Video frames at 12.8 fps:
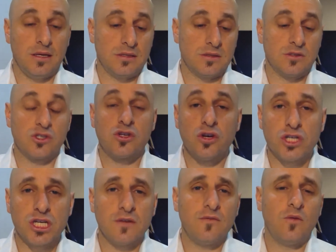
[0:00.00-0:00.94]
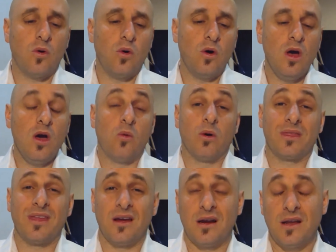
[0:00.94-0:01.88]
searching for,
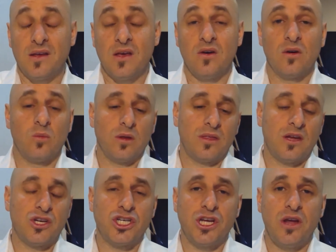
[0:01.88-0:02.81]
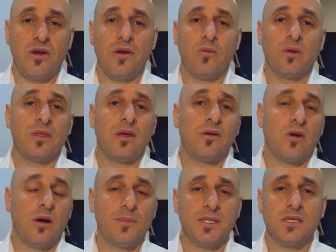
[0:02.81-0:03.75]
what they're clicking on, what they're sharing, what they're
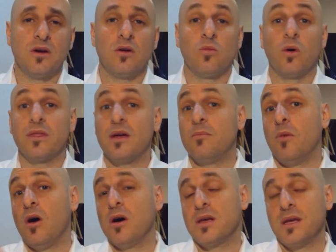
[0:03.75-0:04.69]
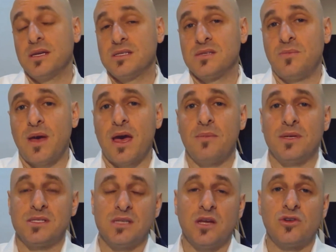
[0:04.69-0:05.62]
commenting on, what they're marking as spam,
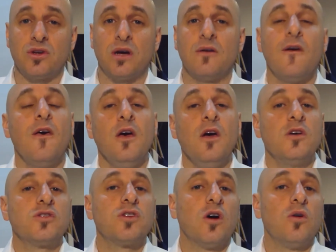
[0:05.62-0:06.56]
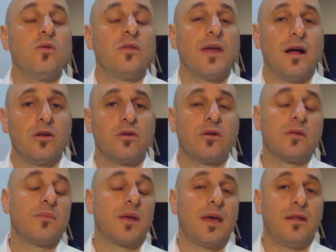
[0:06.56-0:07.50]
etc. So the
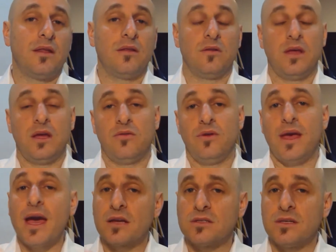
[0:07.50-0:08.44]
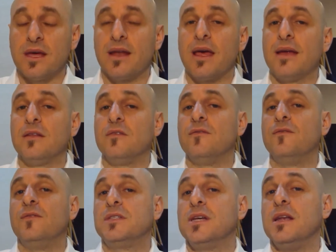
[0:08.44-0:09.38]
algorithm can then react to that and
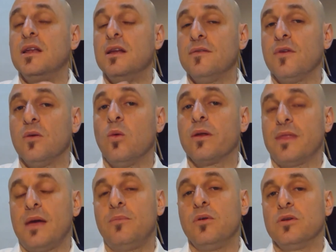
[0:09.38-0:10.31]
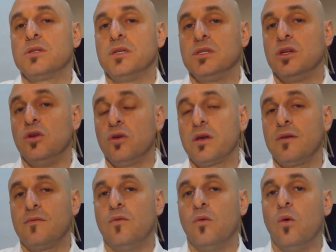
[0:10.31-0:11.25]
deliver what that person is
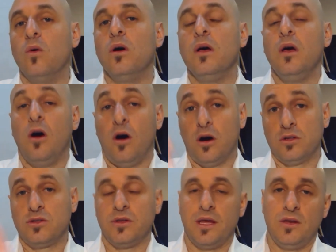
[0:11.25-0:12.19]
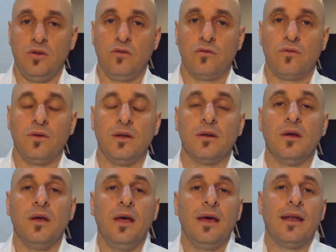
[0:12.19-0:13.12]
looking for onto their newsfeed.
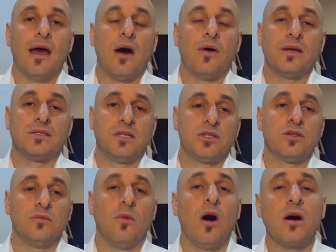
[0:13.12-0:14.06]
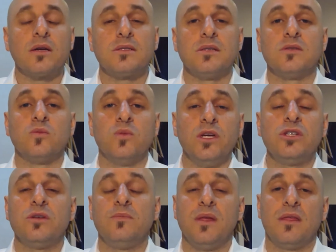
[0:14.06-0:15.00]
Now, as digital marketers, we
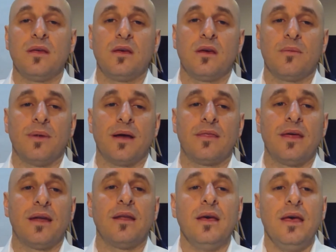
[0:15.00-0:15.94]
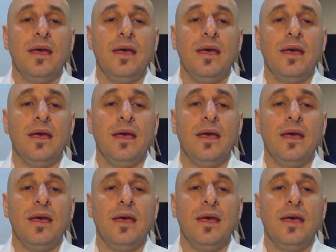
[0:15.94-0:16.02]
should be thinking about that